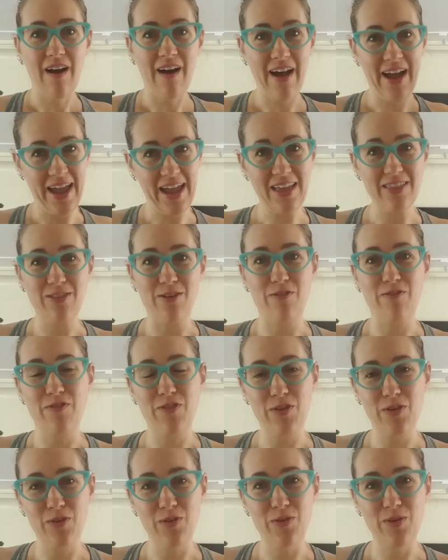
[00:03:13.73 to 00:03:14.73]
I ate their
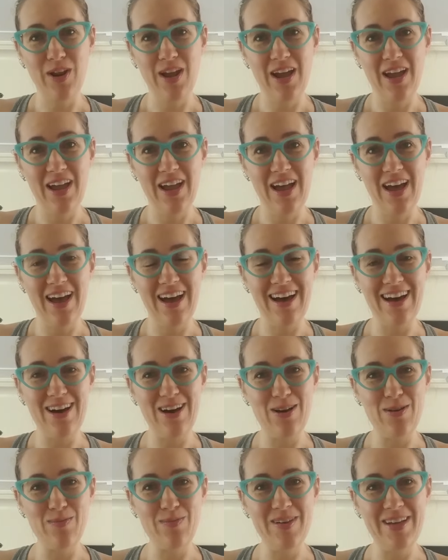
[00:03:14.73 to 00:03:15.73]
food,
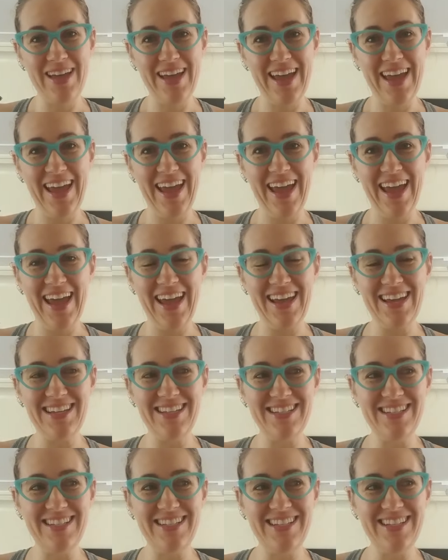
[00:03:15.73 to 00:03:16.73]
um,
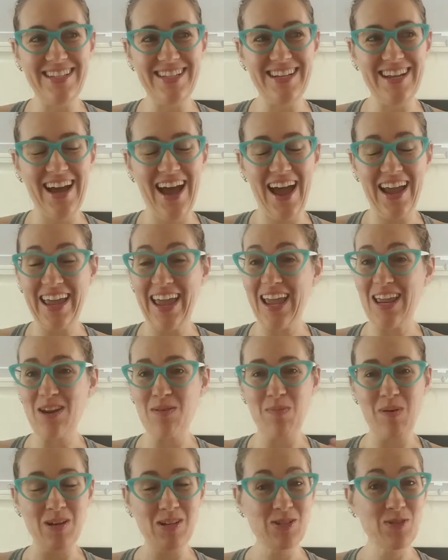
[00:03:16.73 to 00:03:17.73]
and I gained
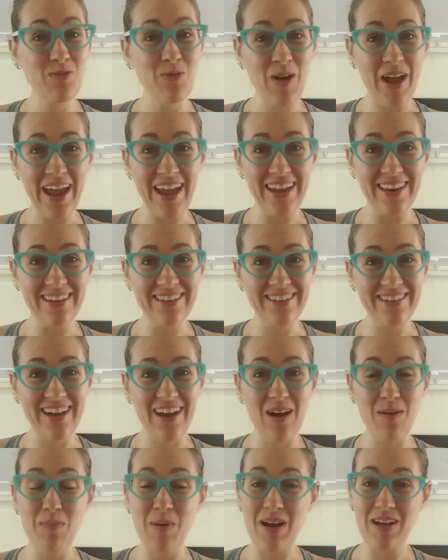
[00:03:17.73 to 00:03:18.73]
a bunch of weight,
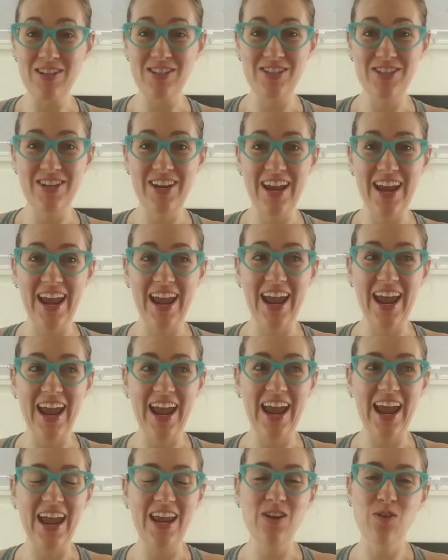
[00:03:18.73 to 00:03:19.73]
a bunch,
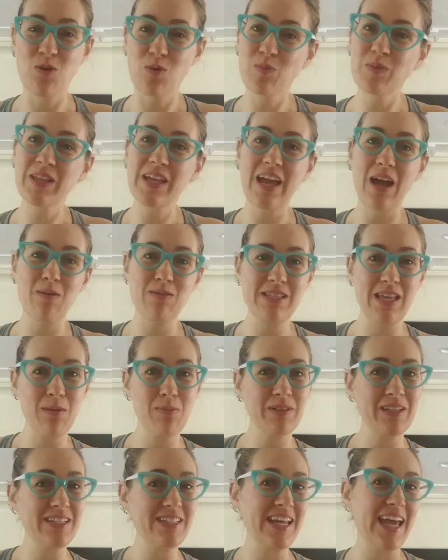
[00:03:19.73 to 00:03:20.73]
and normally I was
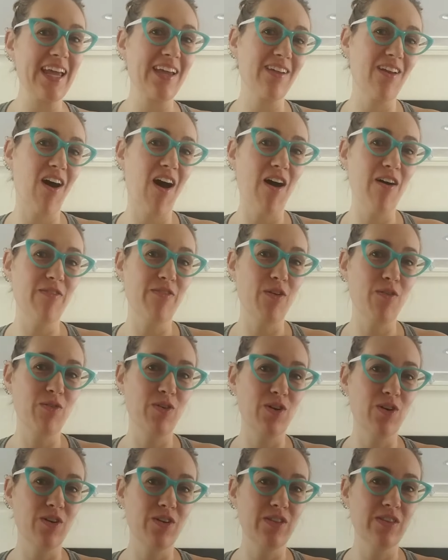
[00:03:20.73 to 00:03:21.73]
able to take it off
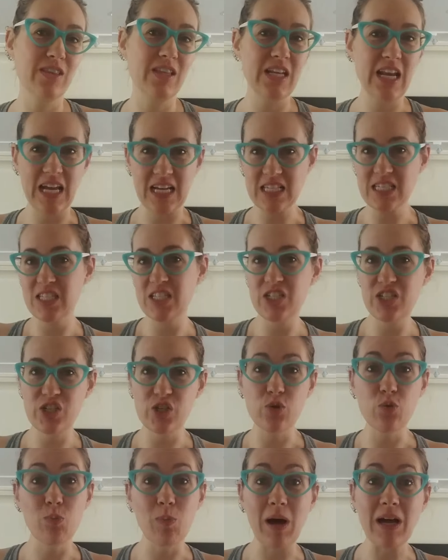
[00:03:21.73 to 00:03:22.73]
over the next
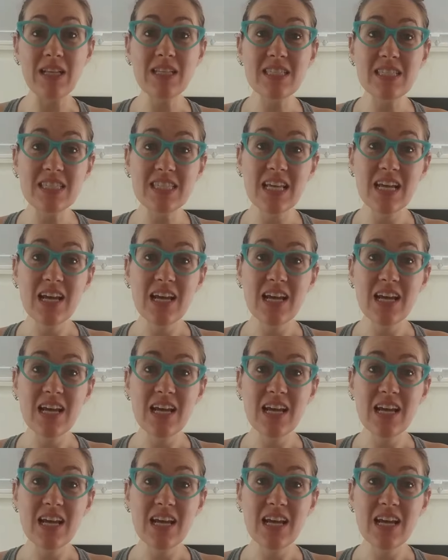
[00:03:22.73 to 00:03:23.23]
two months,